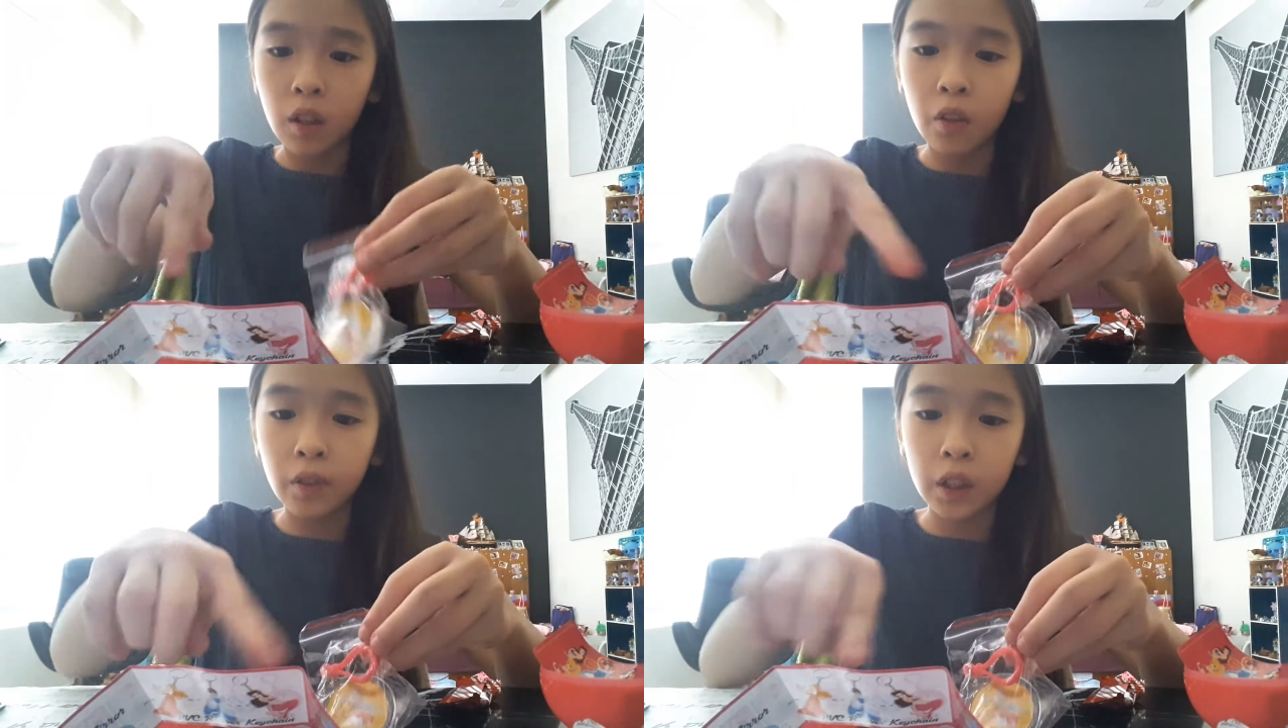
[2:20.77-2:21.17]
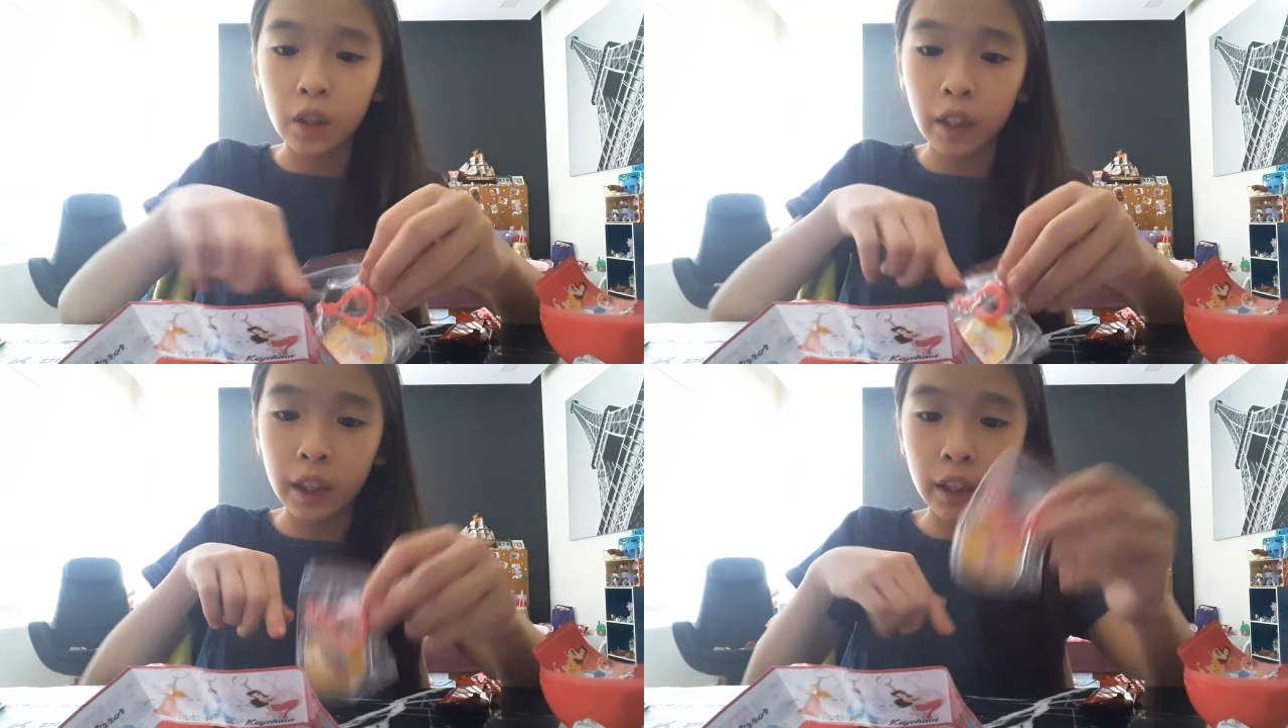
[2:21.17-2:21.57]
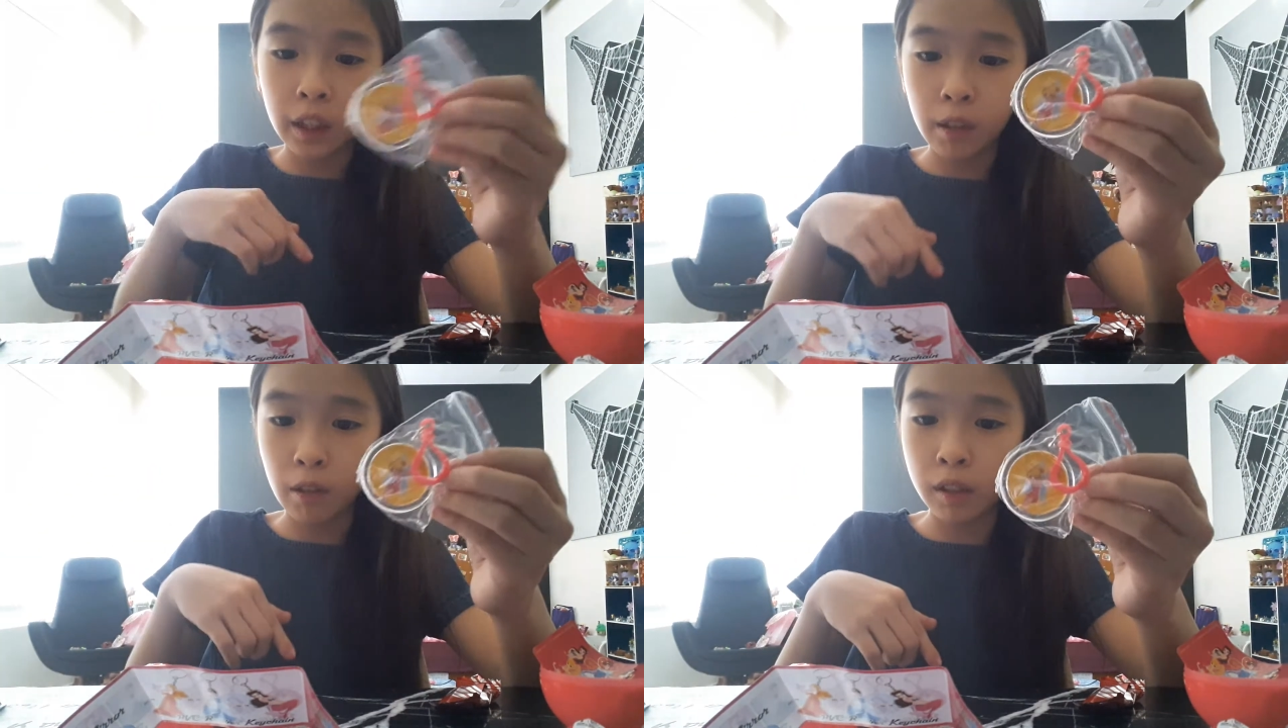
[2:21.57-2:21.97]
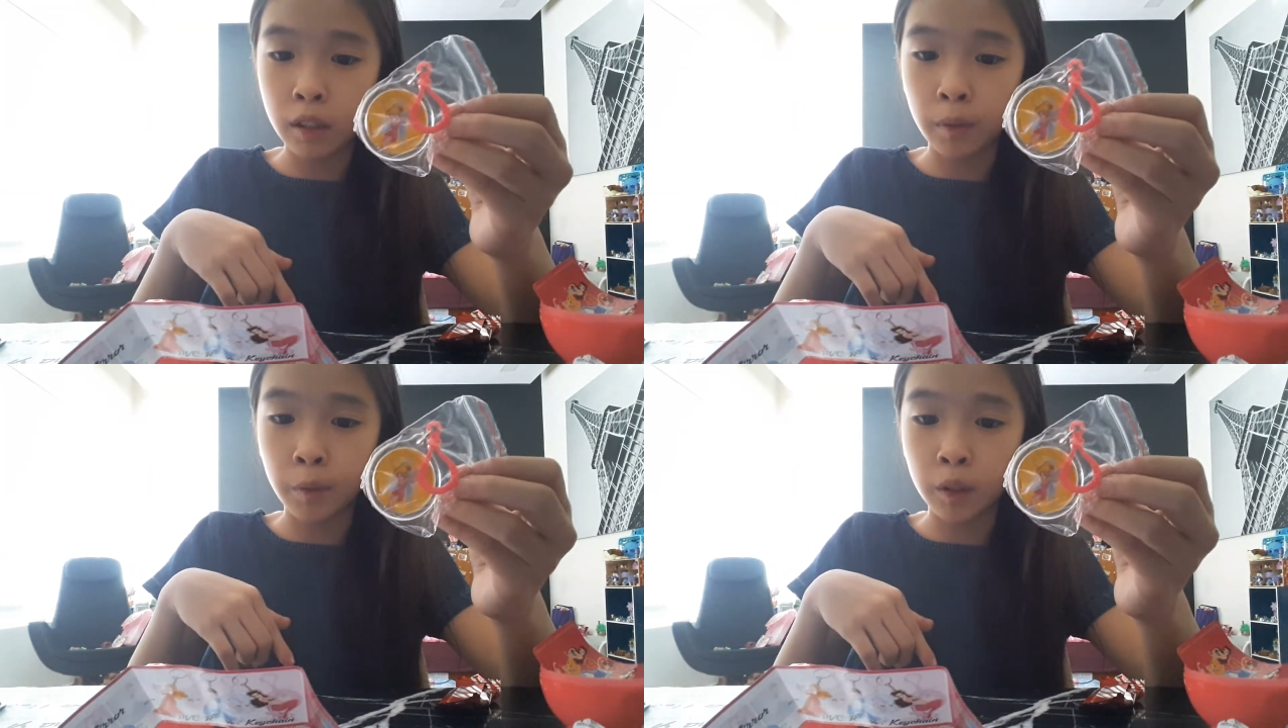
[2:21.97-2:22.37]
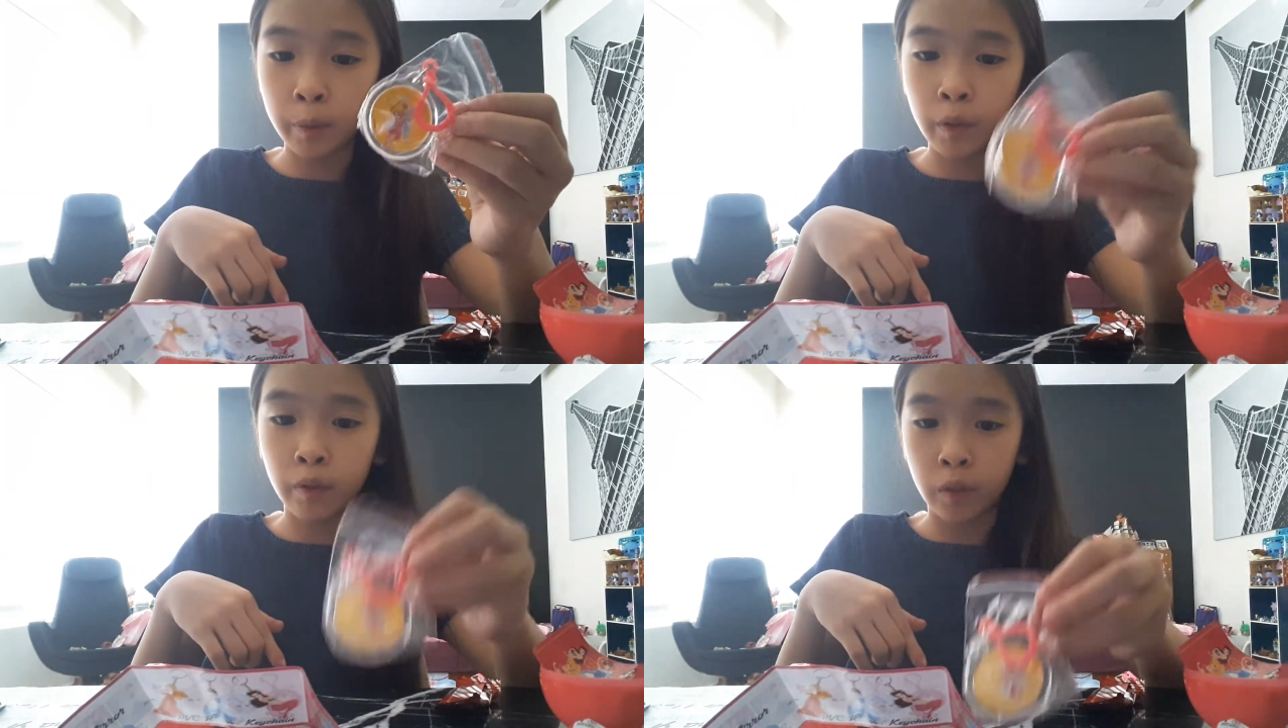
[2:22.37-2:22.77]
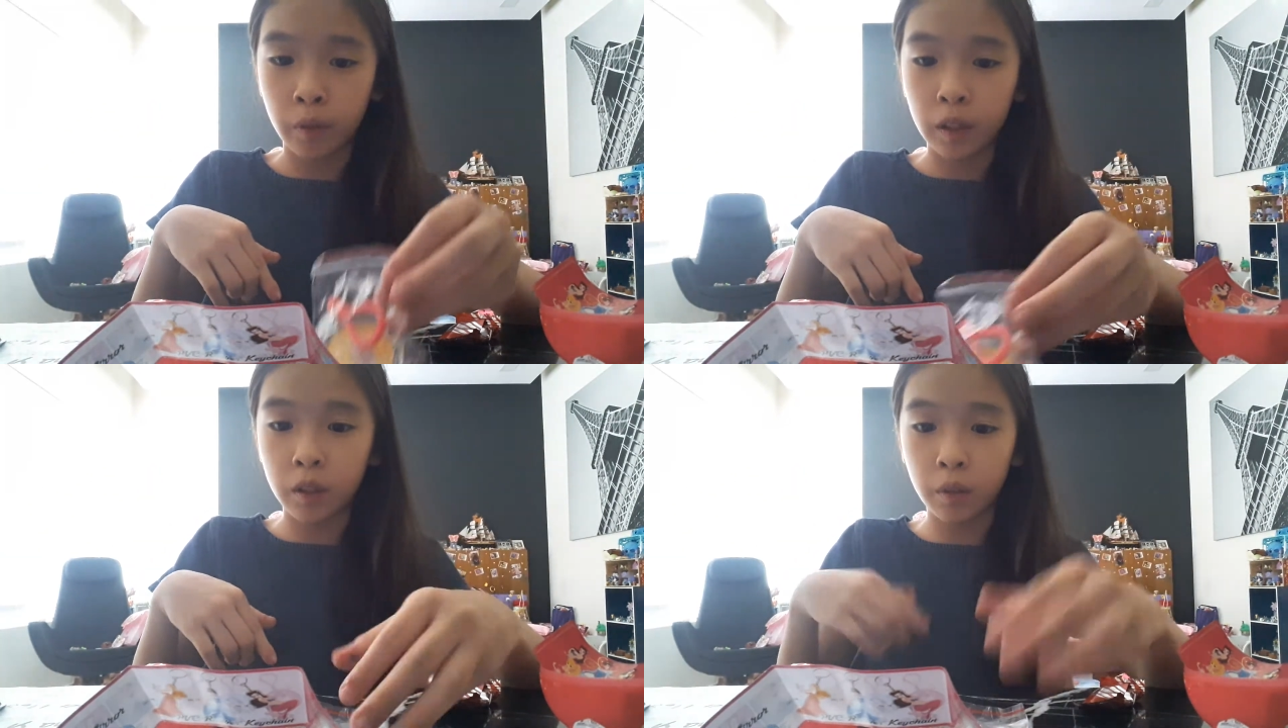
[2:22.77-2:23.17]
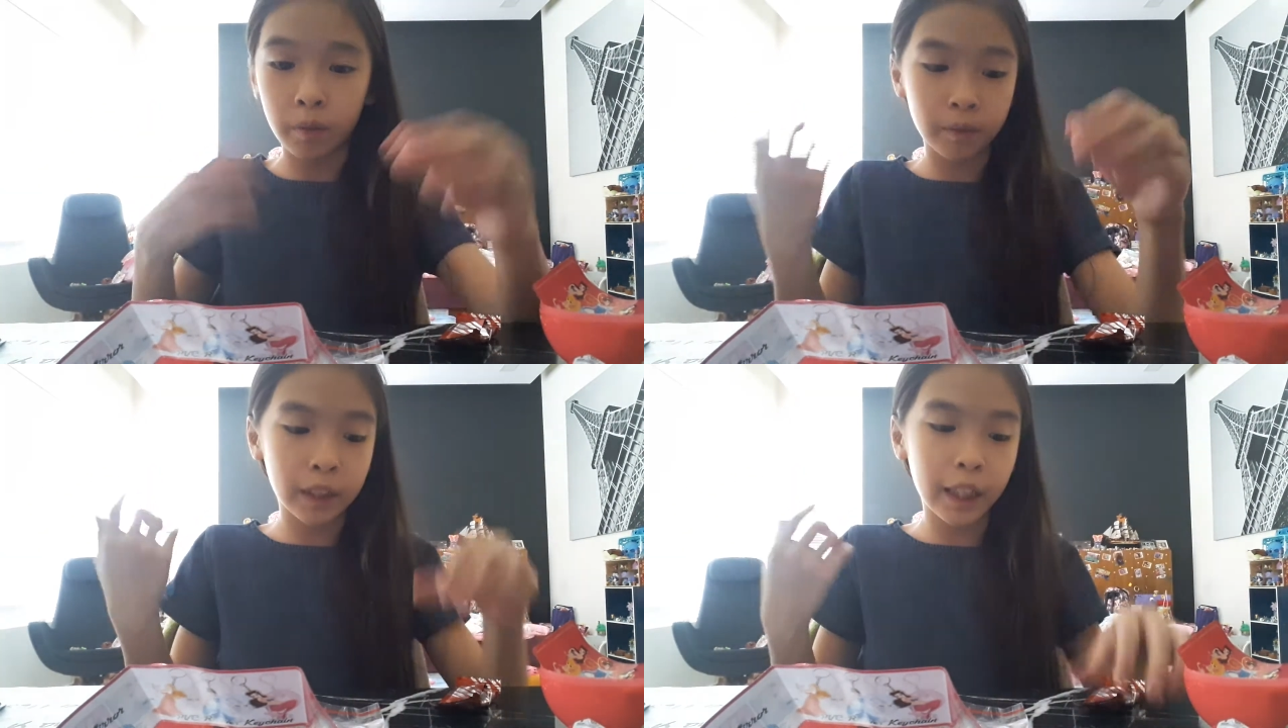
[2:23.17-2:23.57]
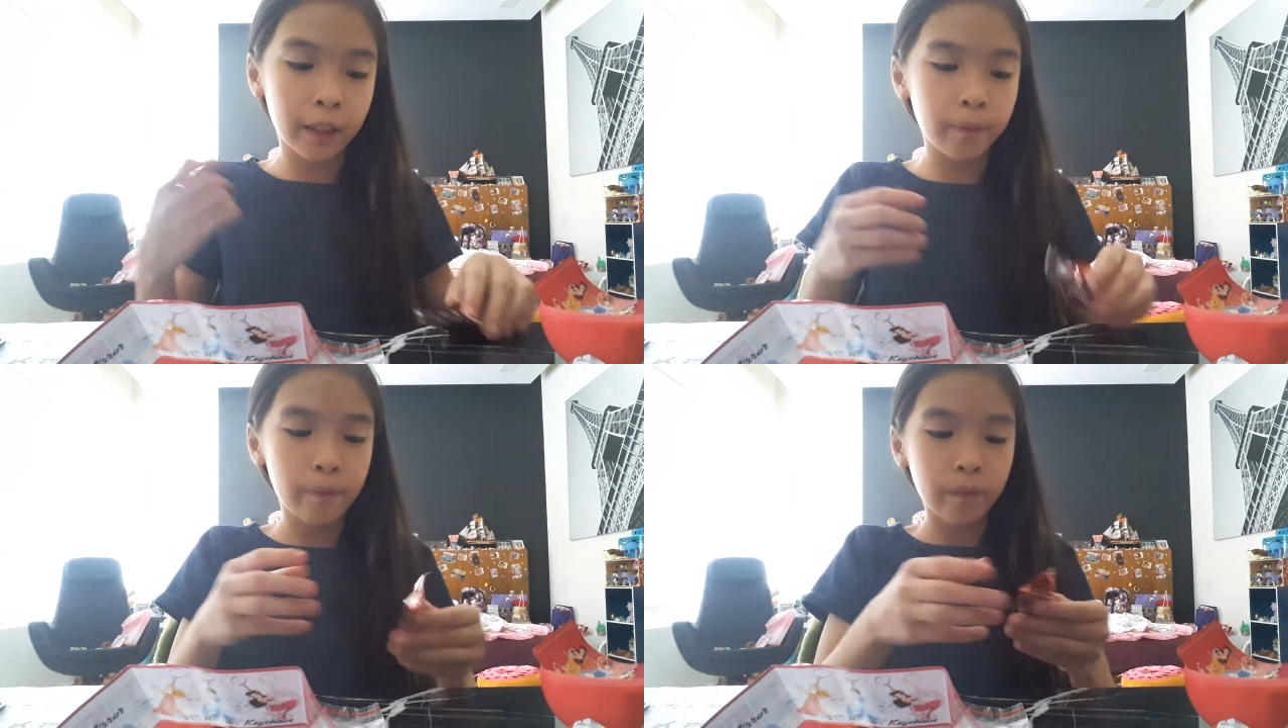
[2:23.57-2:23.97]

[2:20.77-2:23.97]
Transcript: over here I think this one is the most beautiful one, so yay.